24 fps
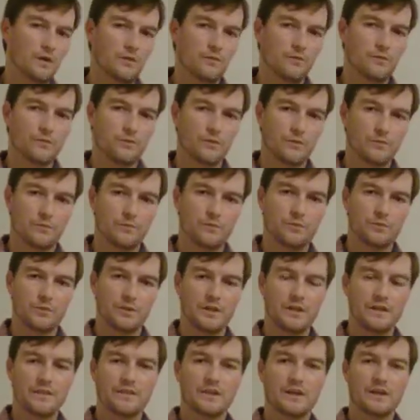for
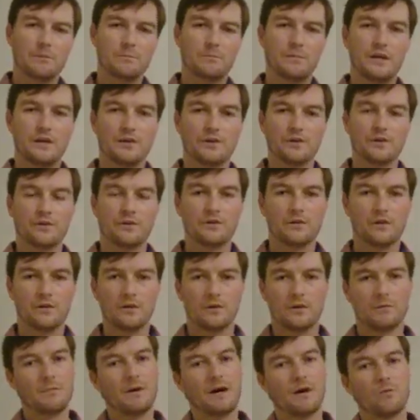anything better
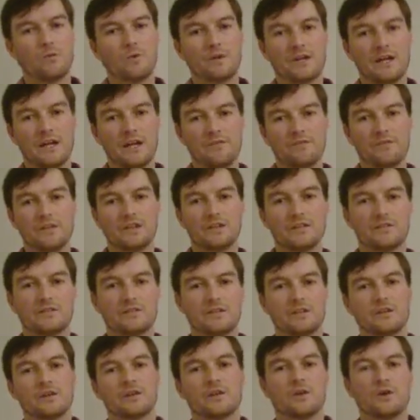by 1/2 inch,
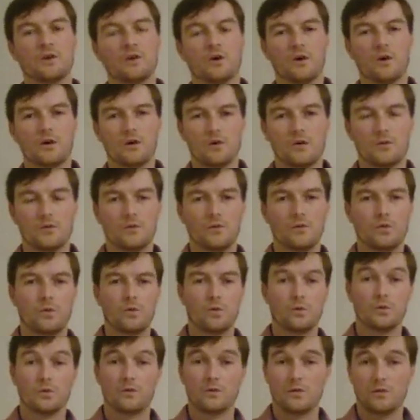
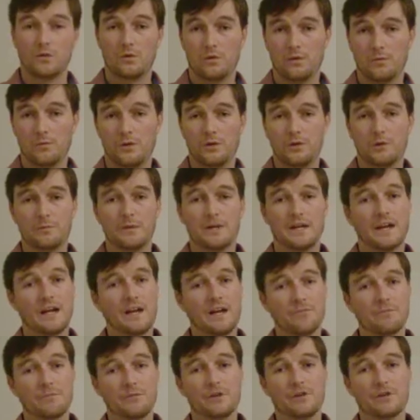or whether it be a
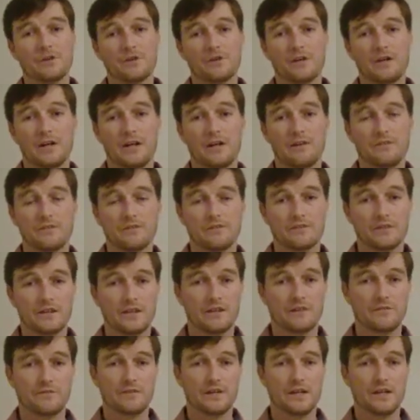half meter or a half
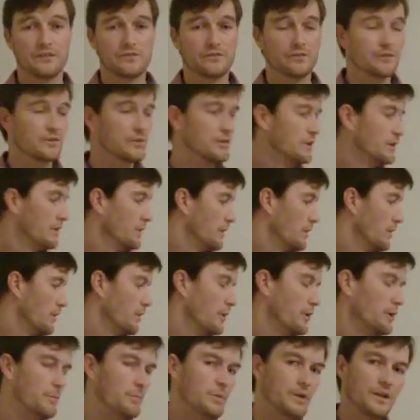second faster,
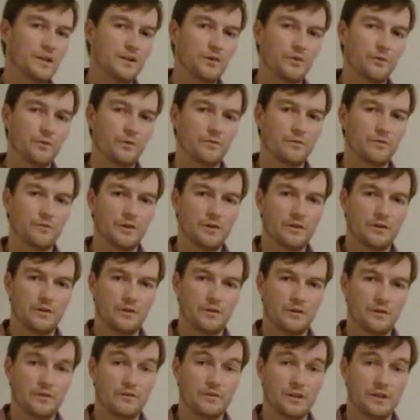depending on the
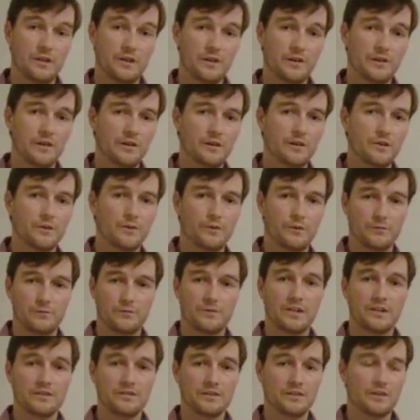event area or the
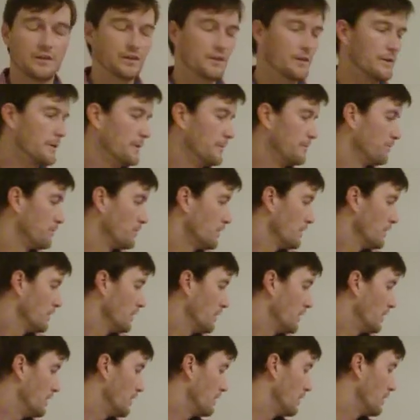testing area,
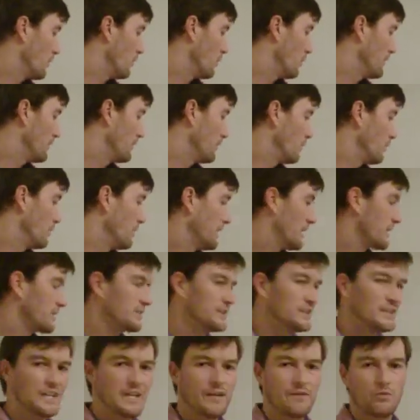we
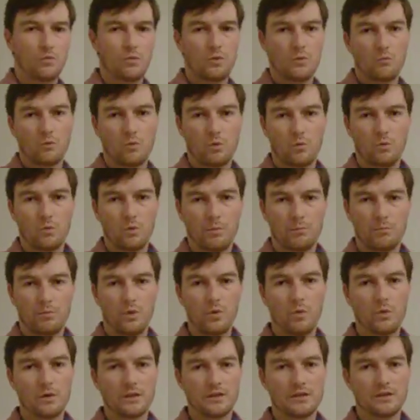actually gave one
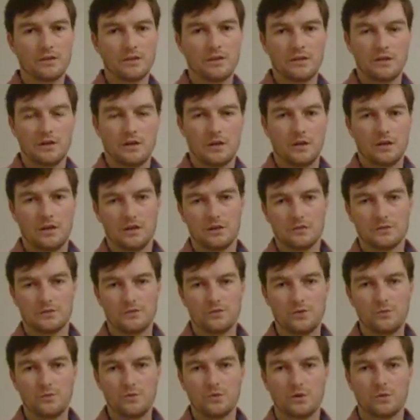point
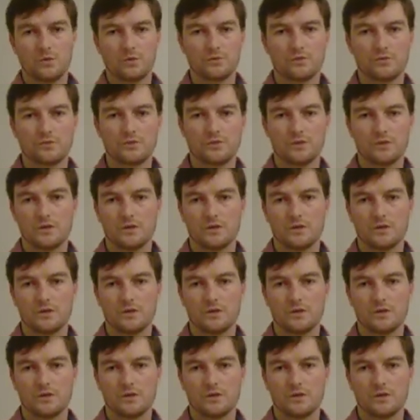to those